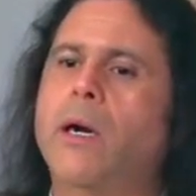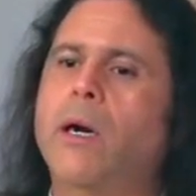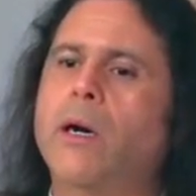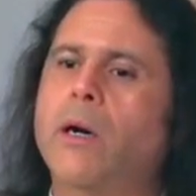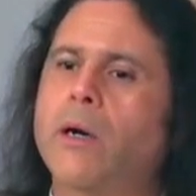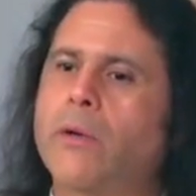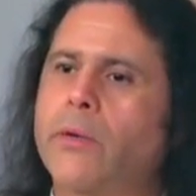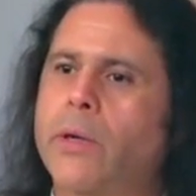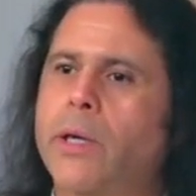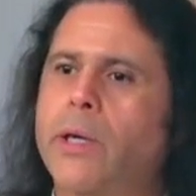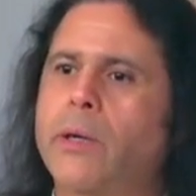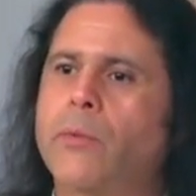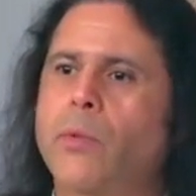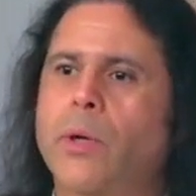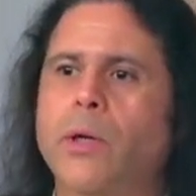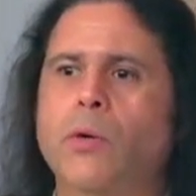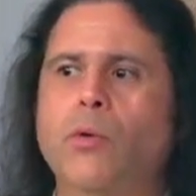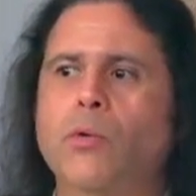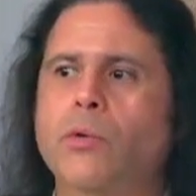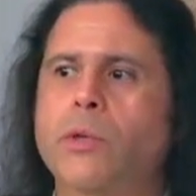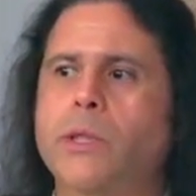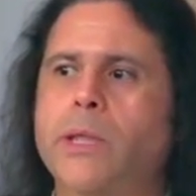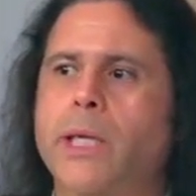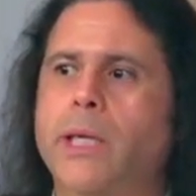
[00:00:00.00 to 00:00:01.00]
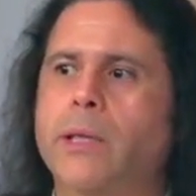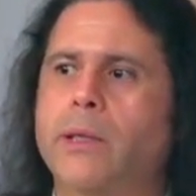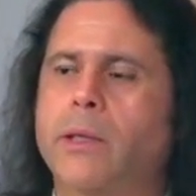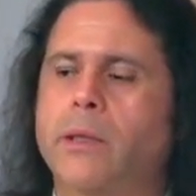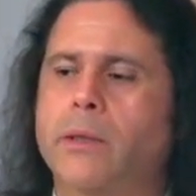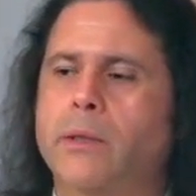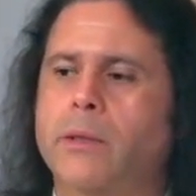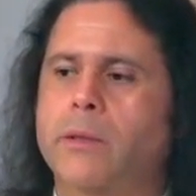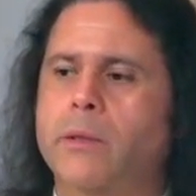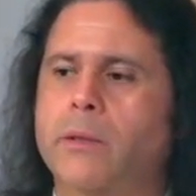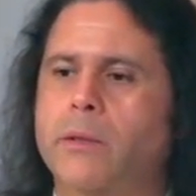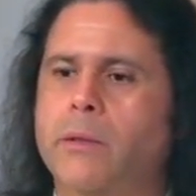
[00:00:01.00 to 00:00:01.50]
All right, well, who said
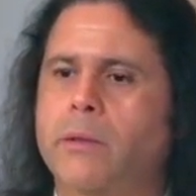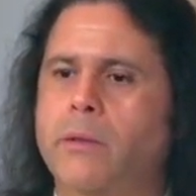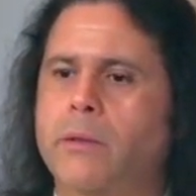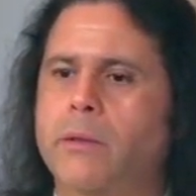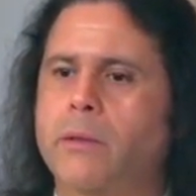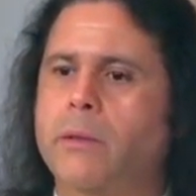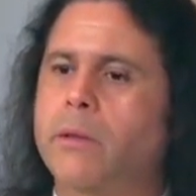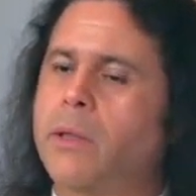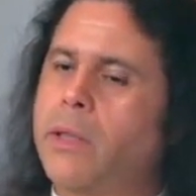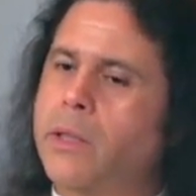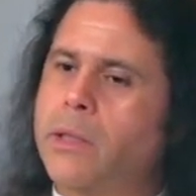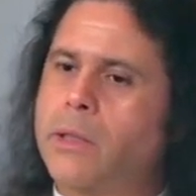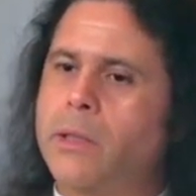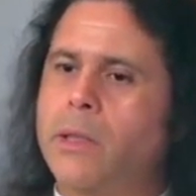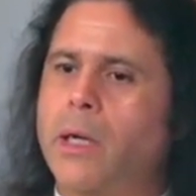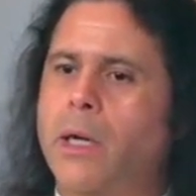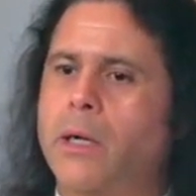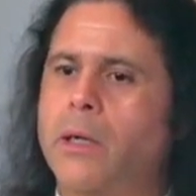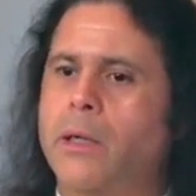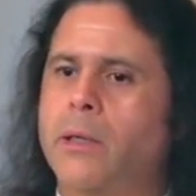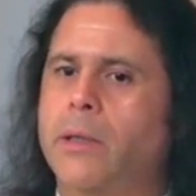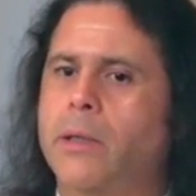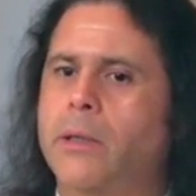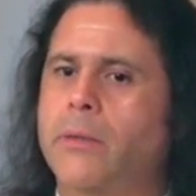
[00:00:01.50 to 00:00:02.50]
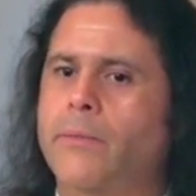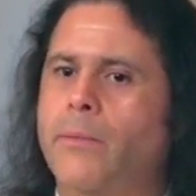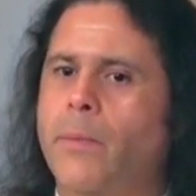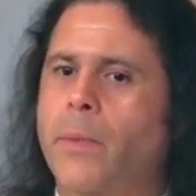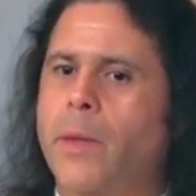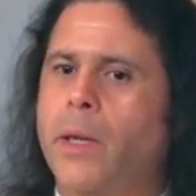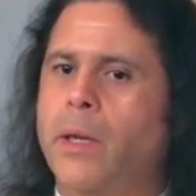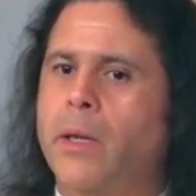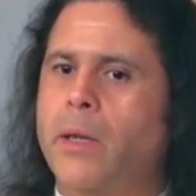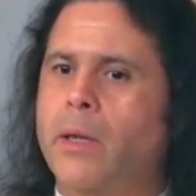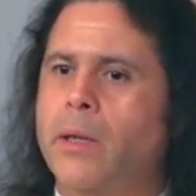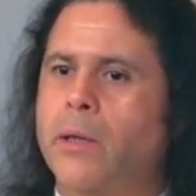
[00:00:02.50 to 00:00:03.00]
this? It's Narada.
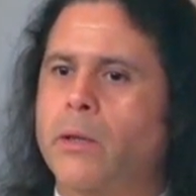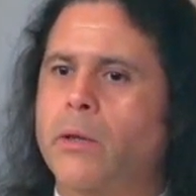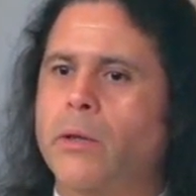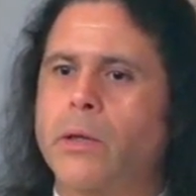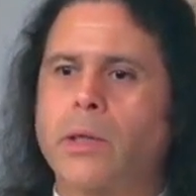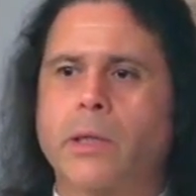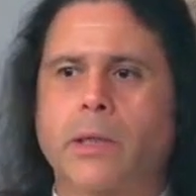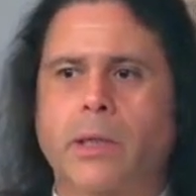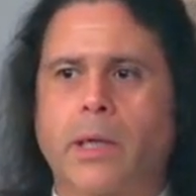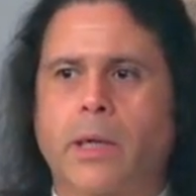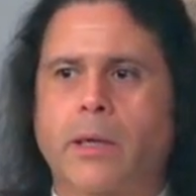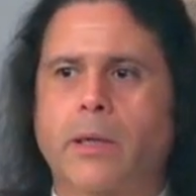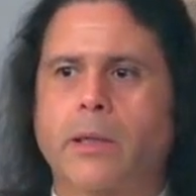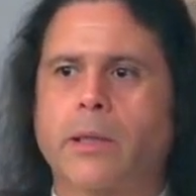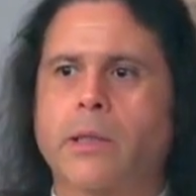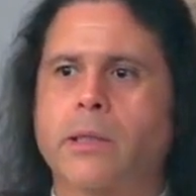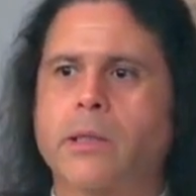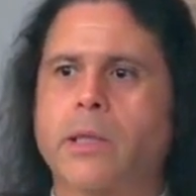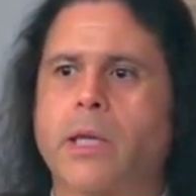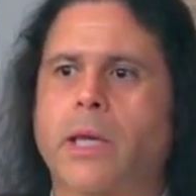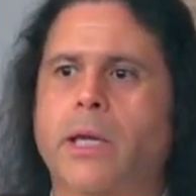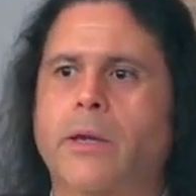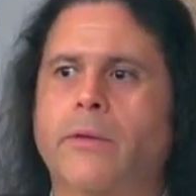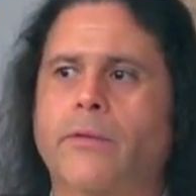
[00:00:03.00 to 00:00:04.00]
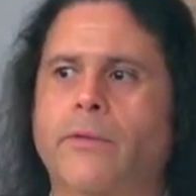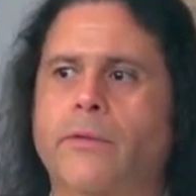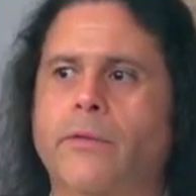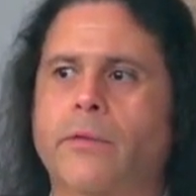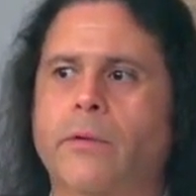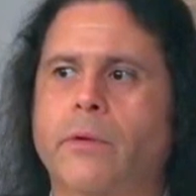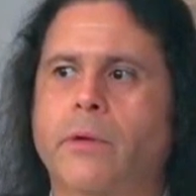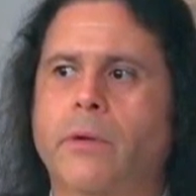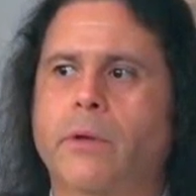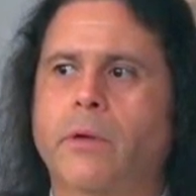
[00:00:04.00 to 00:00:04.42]
Look at Narada's life.